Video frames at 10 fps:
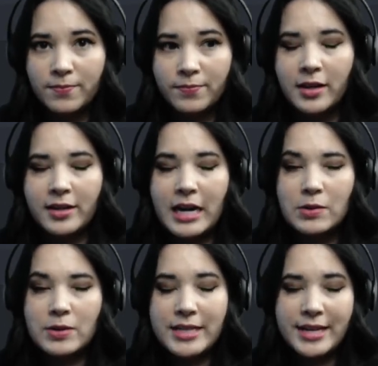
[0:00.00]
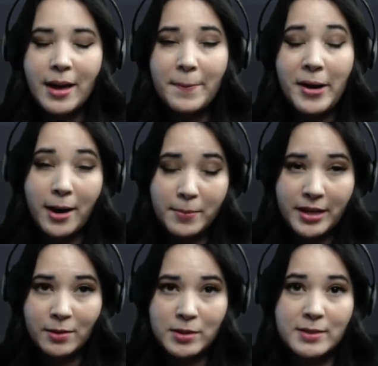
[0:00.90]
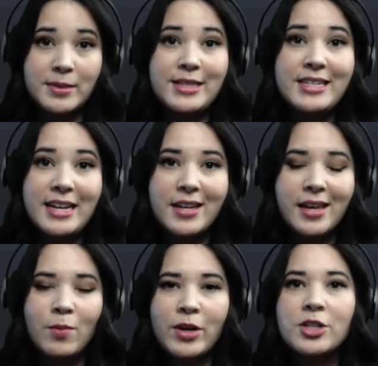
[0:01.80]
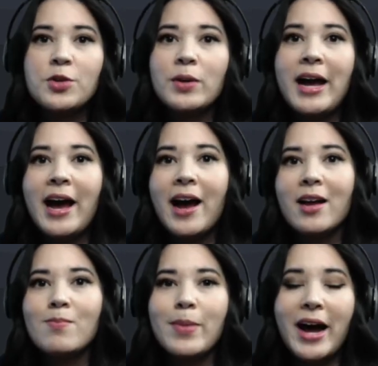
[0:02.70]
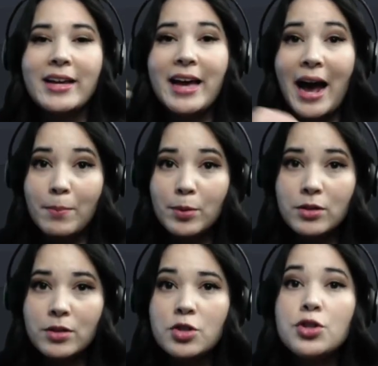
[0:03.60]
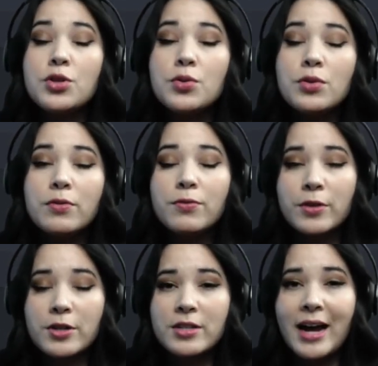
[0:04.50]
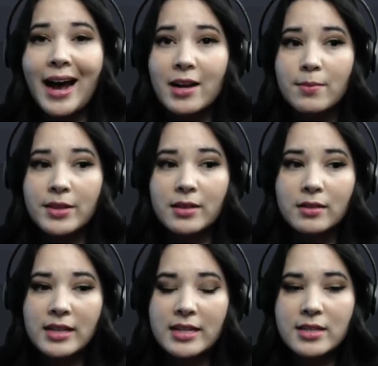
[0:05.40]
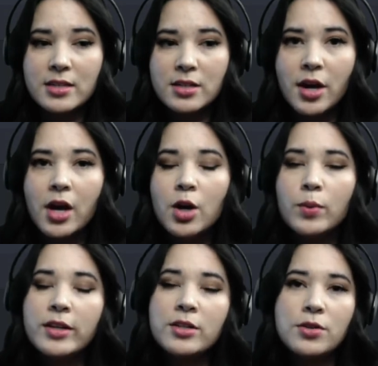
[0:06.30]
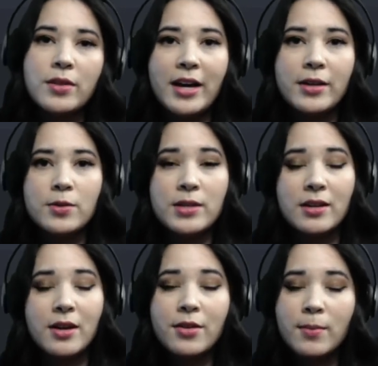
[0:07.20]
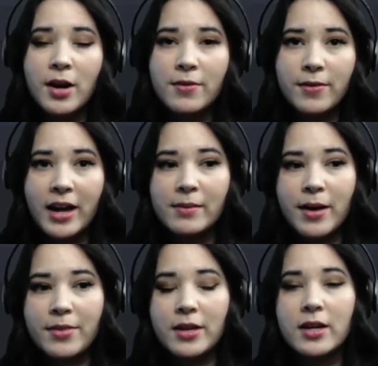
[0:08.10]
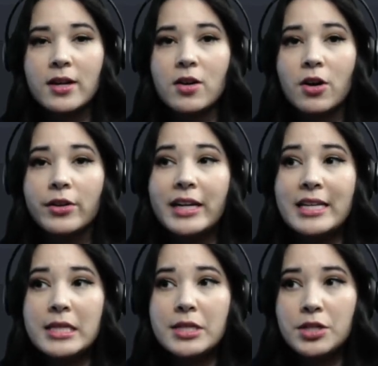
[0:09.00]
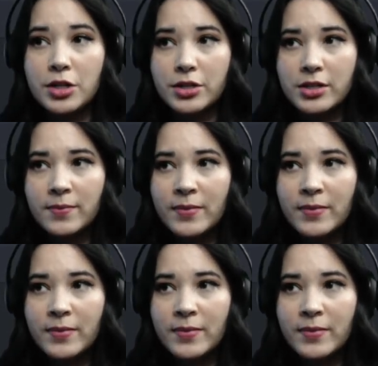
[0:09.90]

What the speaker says: Now, say that popping was a mistake and we actually want to add back apple to the first item in the list. We can do that using another modifying method called insert.